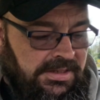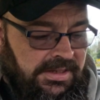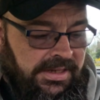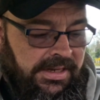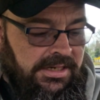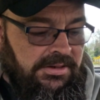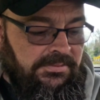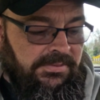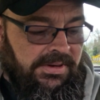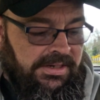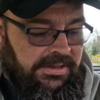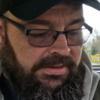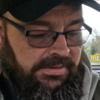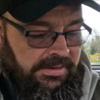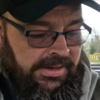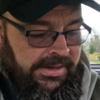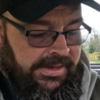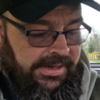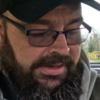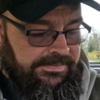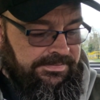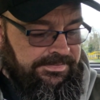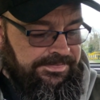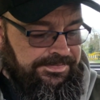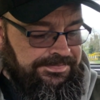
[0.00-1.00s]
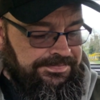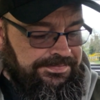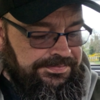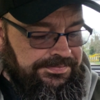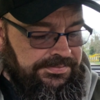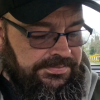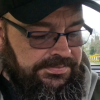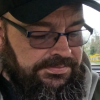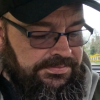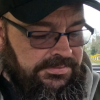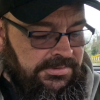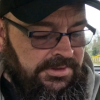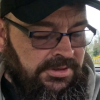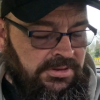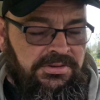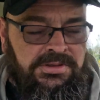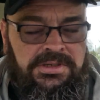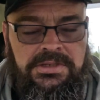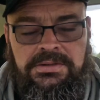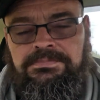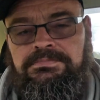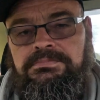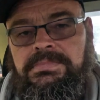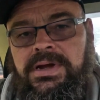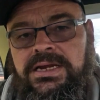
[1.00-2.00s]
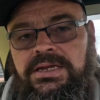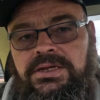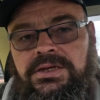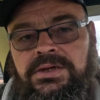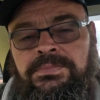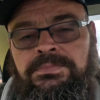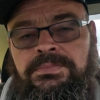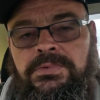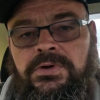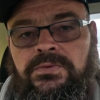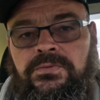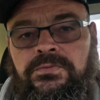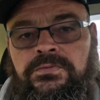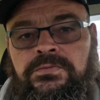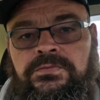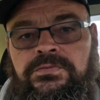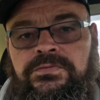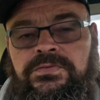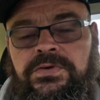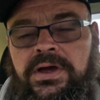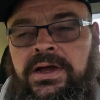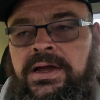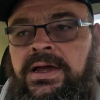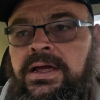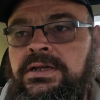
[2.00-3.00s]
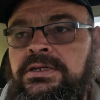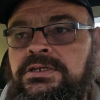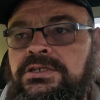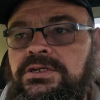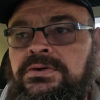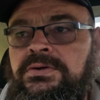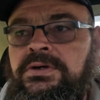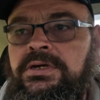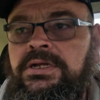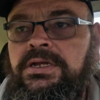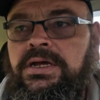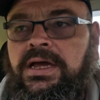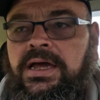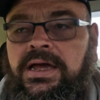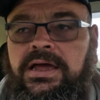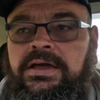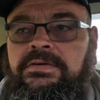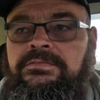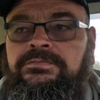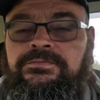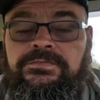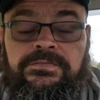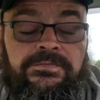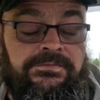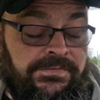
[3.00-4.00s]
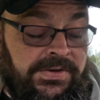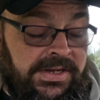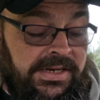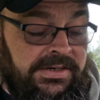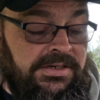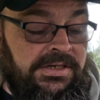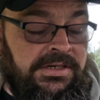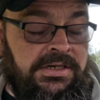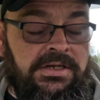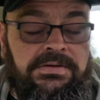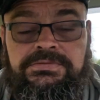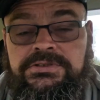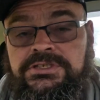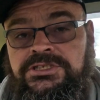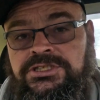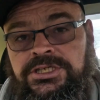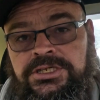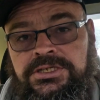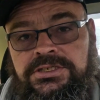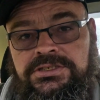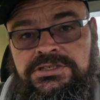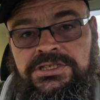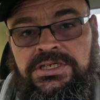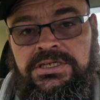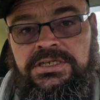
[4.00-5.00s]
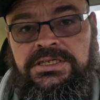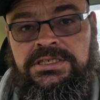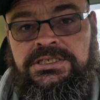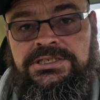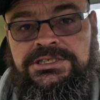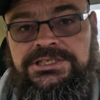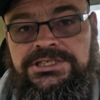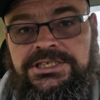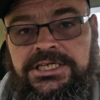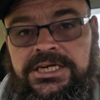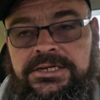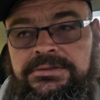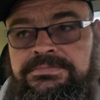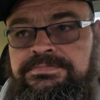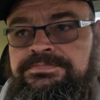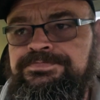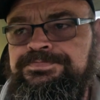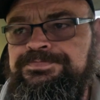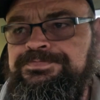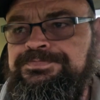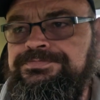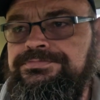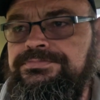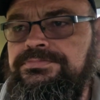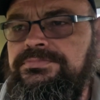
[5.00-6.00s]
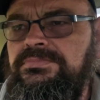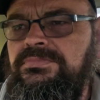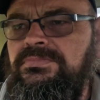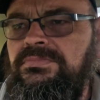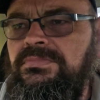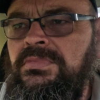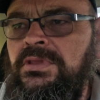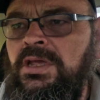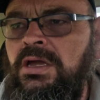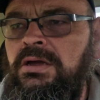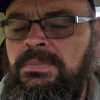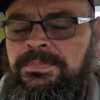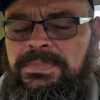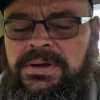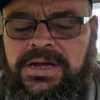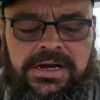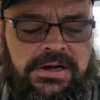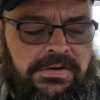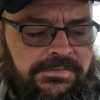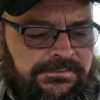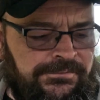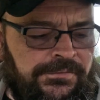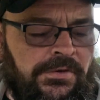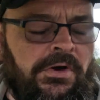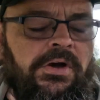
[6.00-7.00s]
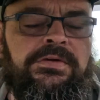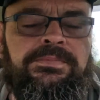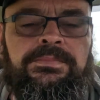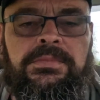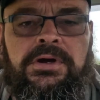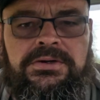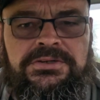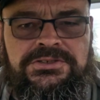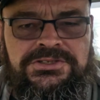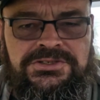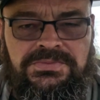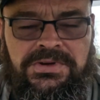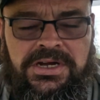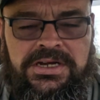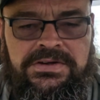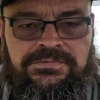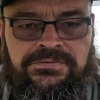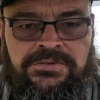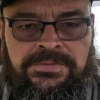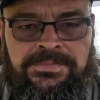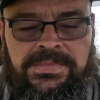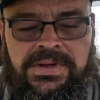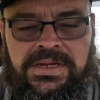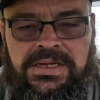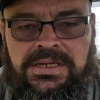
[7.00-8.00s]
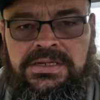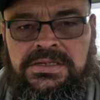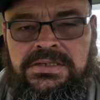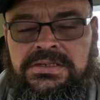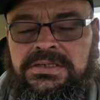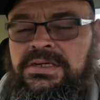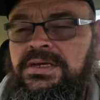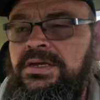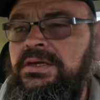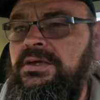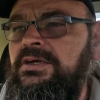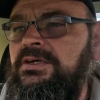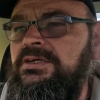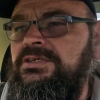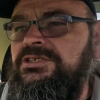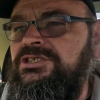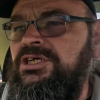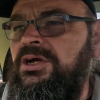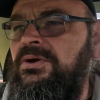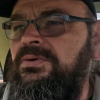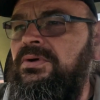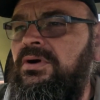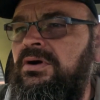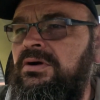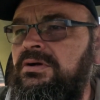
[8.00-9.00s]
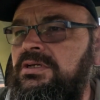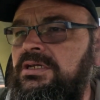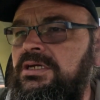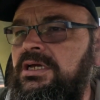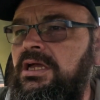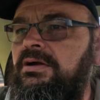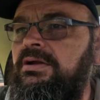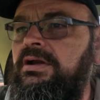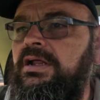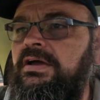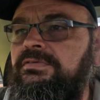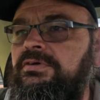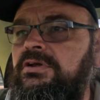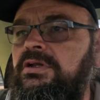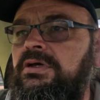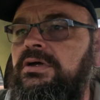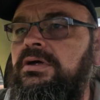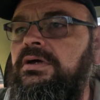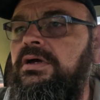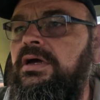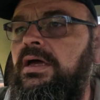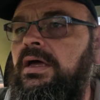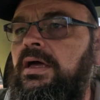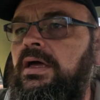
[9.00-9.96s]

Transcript: Anyway, I'm going to make a move, and I have found another church that is about 5 miles away from me, so I'm going to go and have a look.